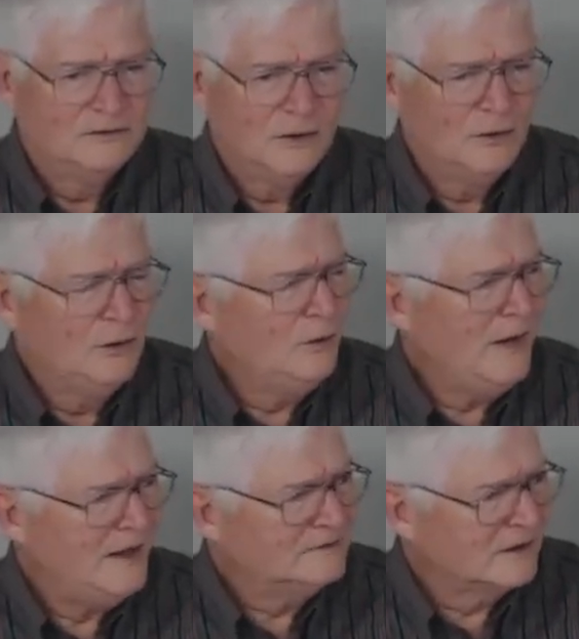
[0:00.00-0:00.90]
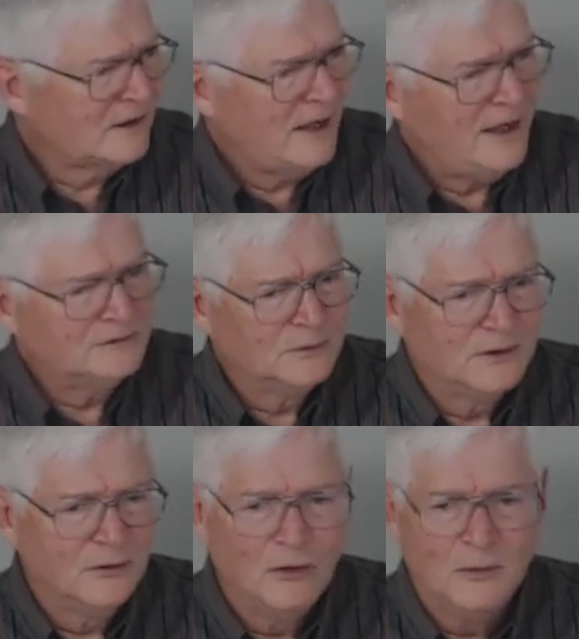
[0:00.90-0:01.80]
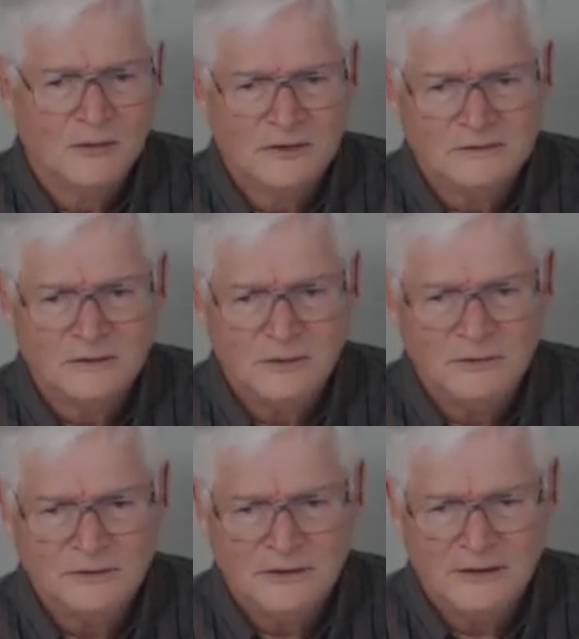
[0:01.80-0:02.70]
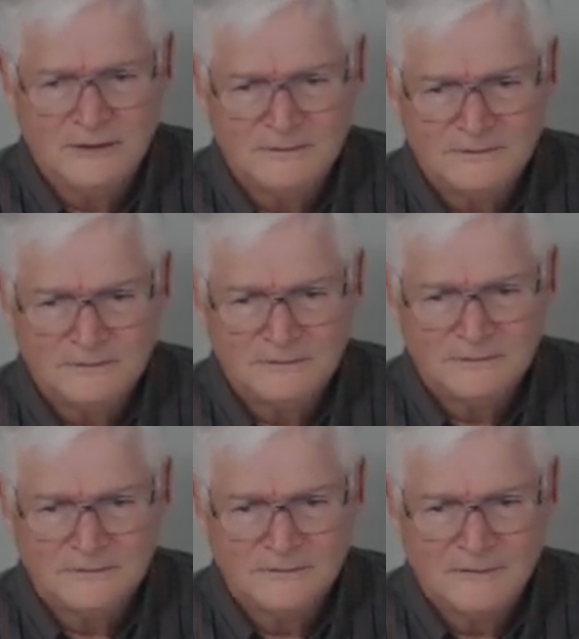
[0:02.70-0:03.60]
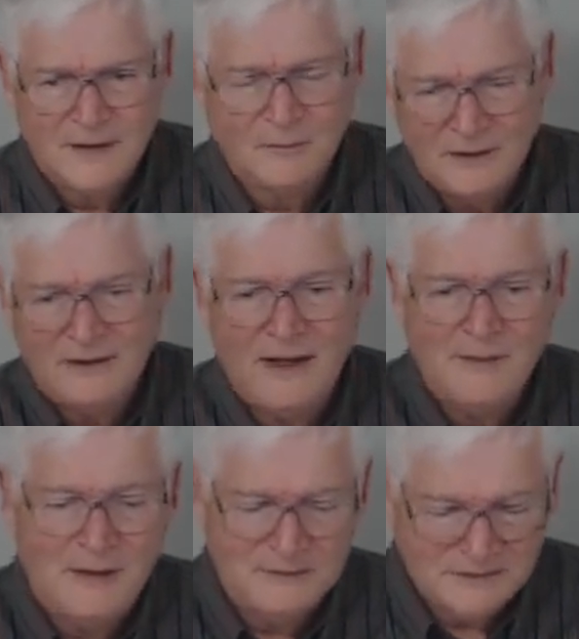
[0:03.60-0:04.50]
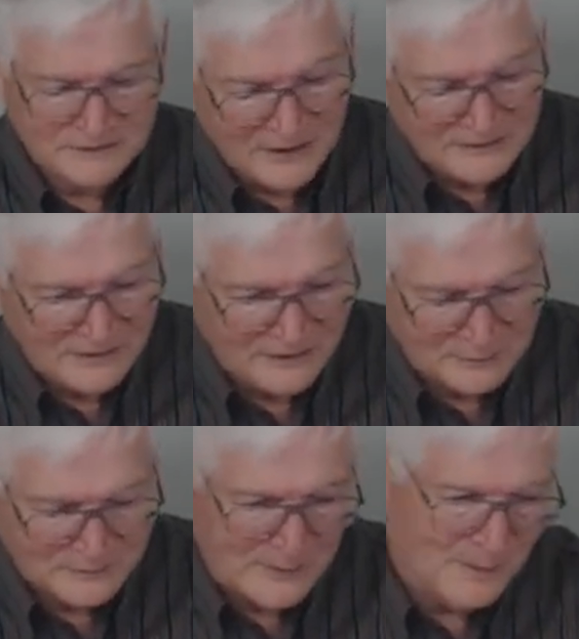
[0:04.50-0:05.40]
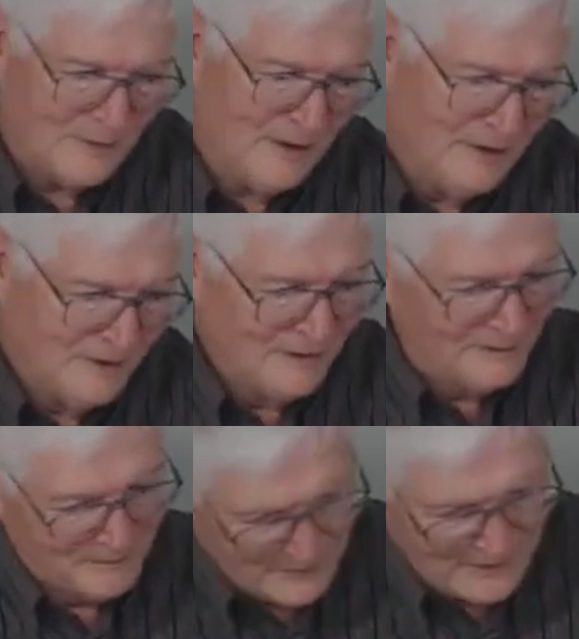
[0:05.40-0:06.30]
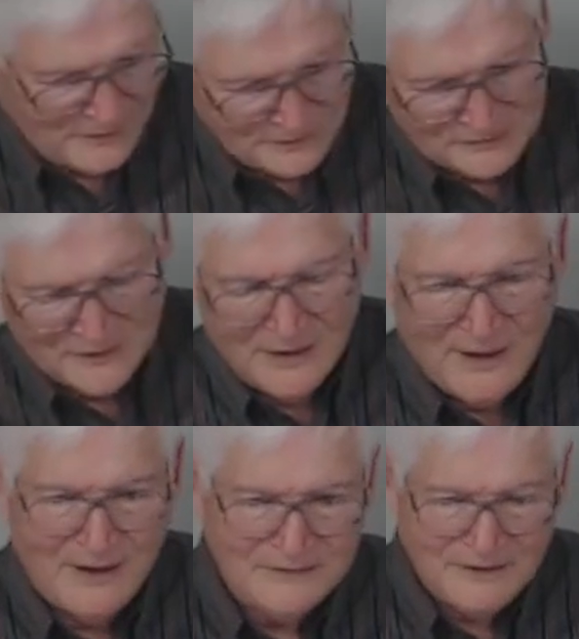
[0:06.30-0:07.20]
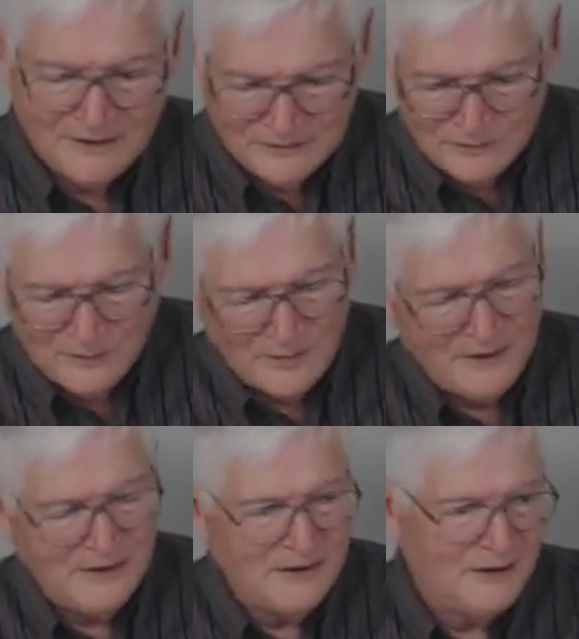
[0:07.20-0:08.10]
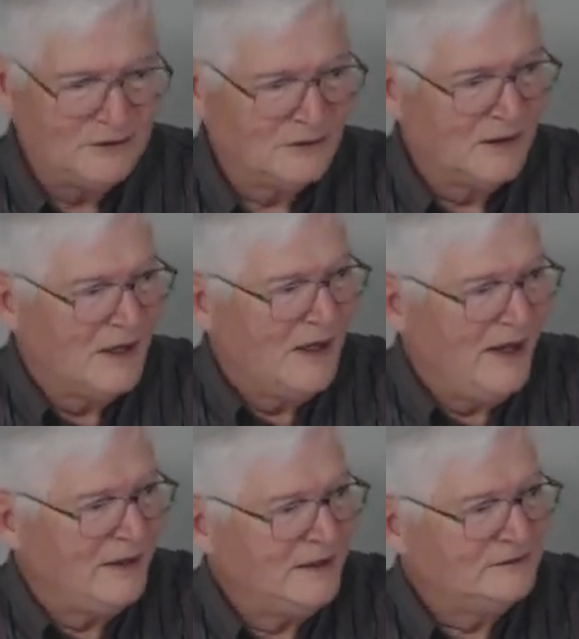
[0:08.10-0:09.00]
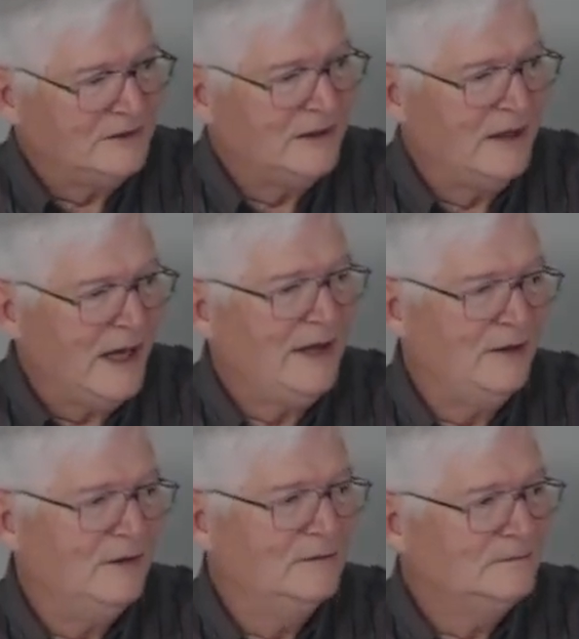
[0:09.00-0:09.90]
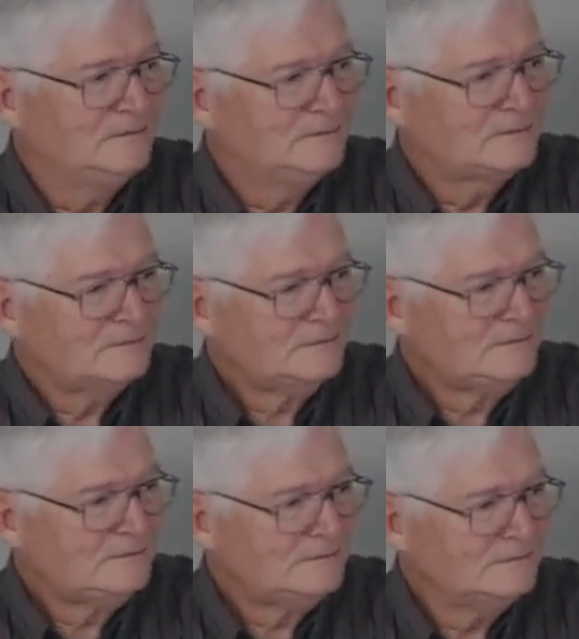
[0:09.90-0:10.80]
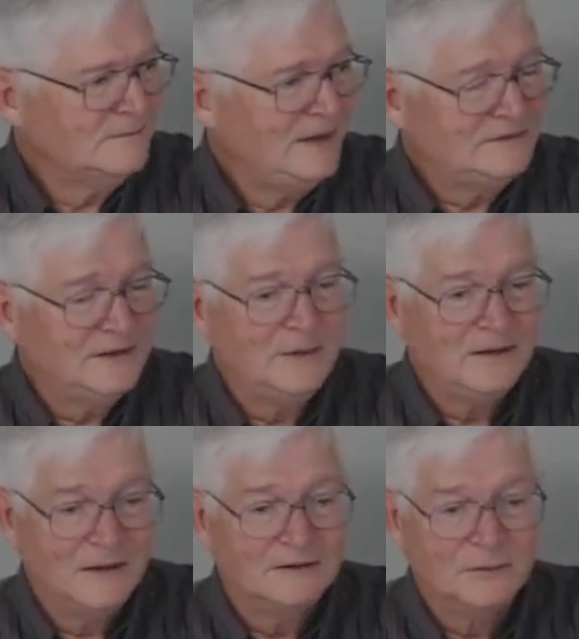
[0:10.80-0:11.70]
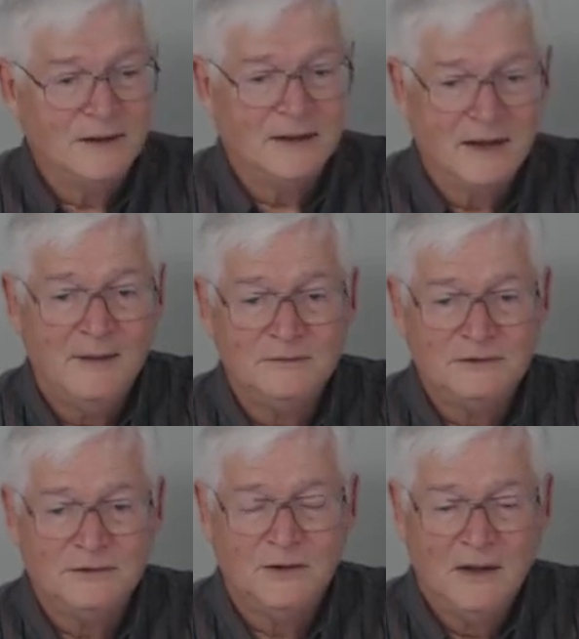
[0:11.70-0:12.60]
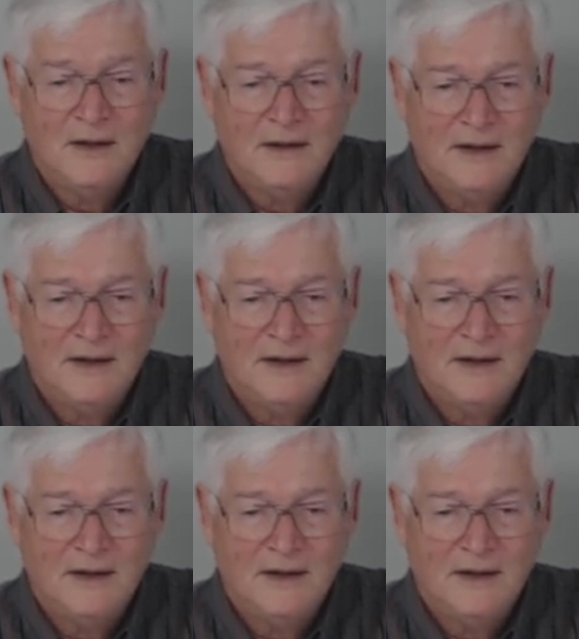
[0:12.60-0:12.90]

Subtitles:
so who has a class with a normal distribution in it? And one time I was discussing this with some of my peers, and I said this to a PE teacher, and he said, I do. He said, because when it comes to